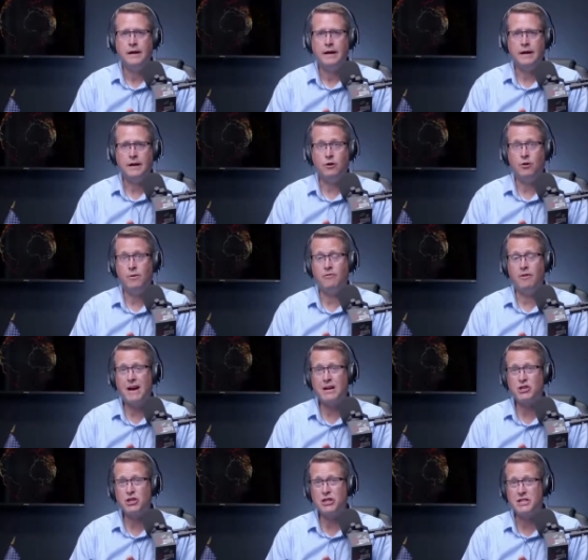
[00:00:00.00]
and who have
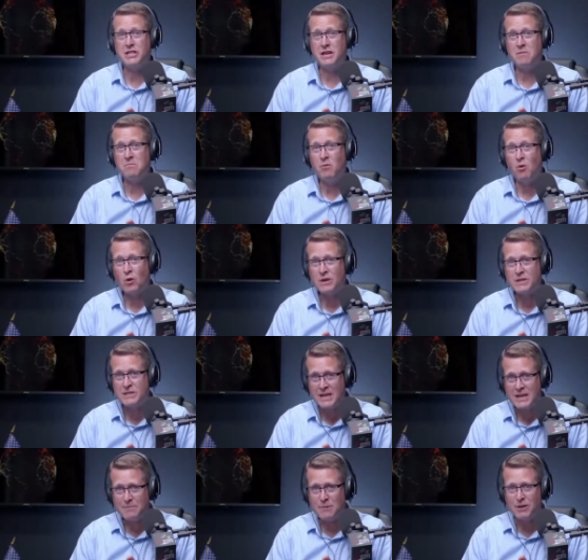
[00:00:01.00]
actually done more
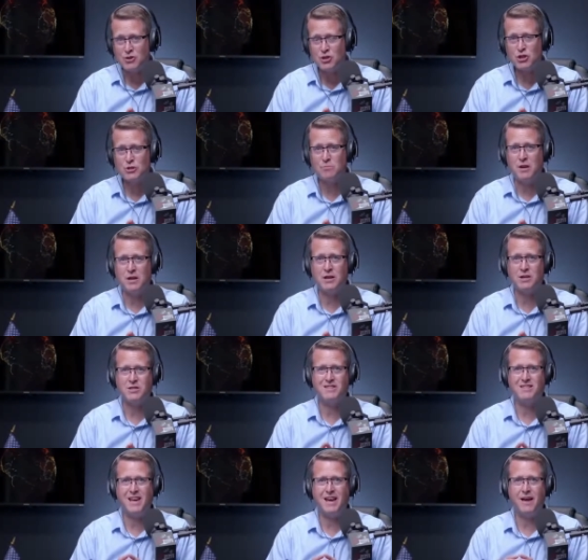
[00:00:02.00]
damage
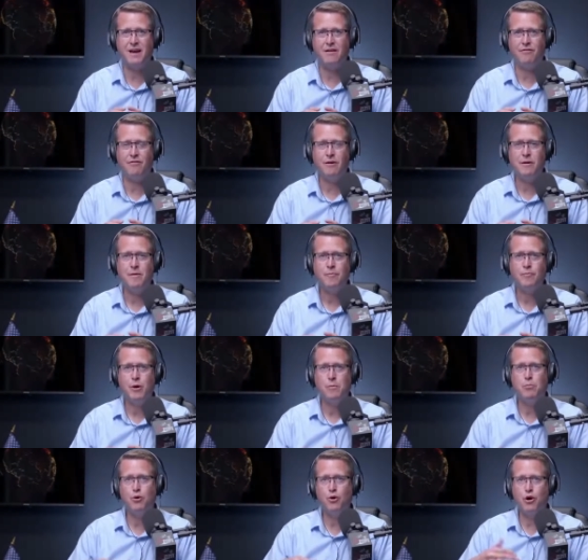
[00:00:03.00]
because they have
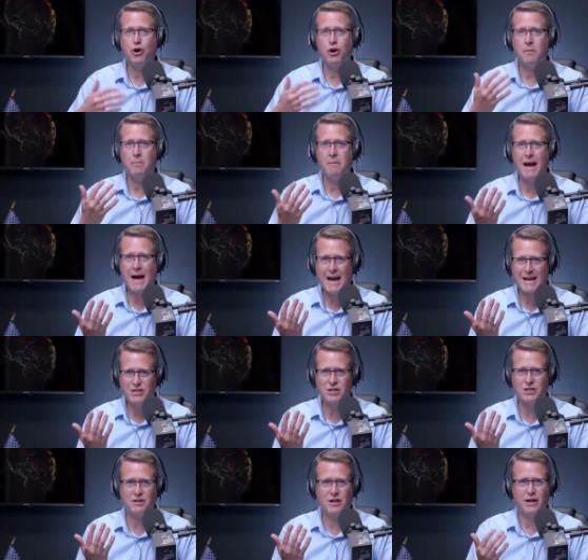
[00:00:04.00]
put on a
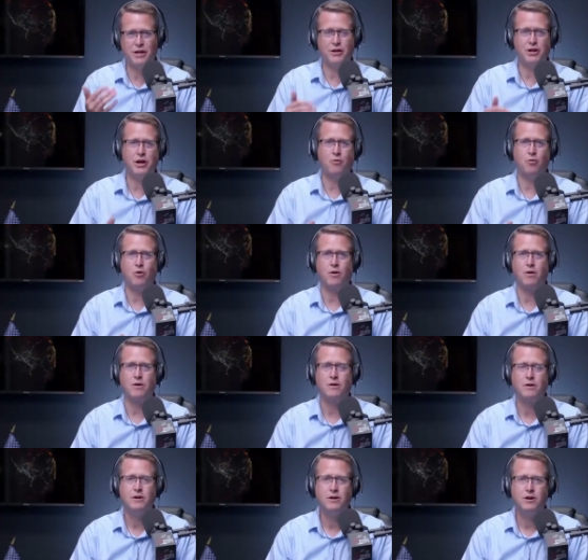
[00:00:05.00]
mask like they
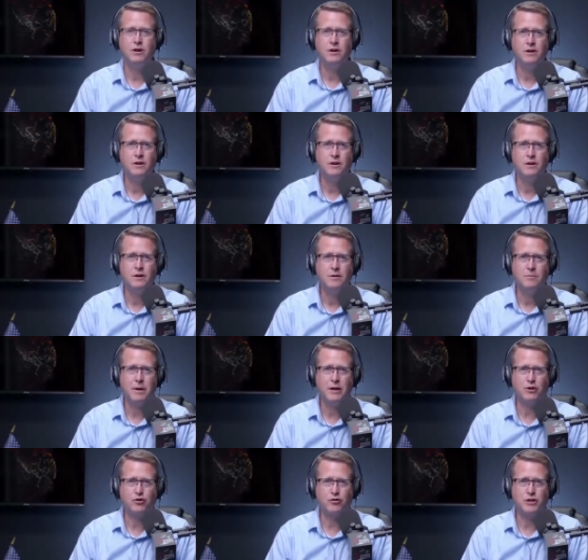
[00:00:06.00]
were
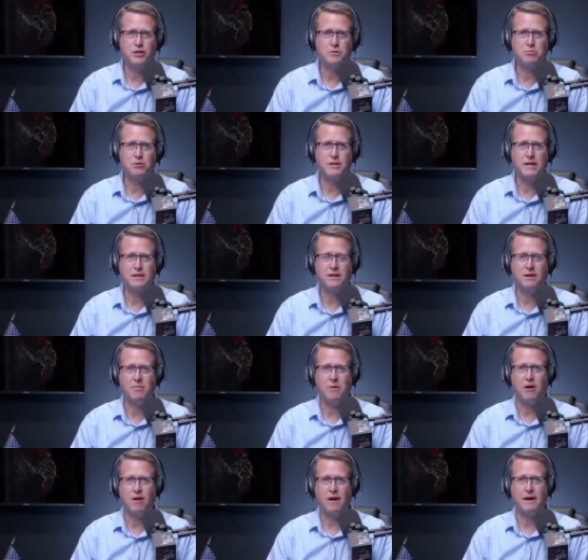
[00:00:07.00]
patriots protecting
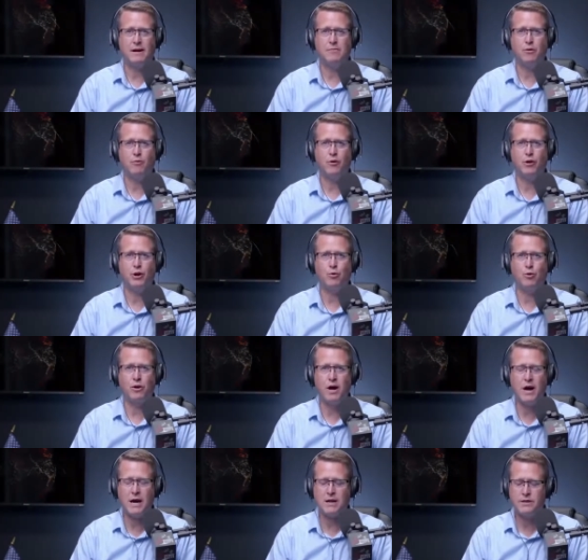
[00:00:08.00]
America, but really were
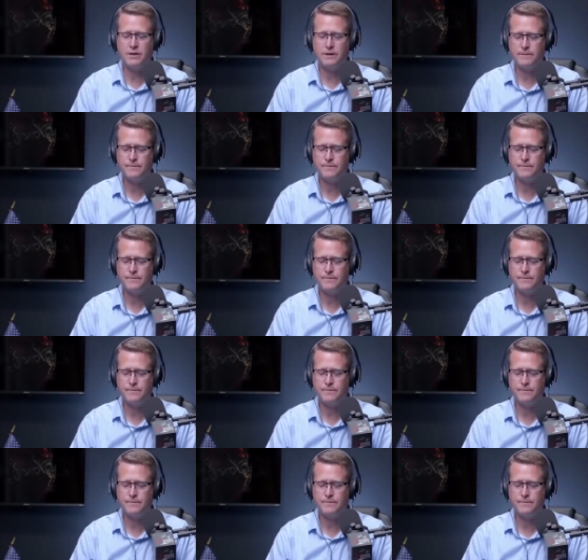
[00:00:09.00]
not.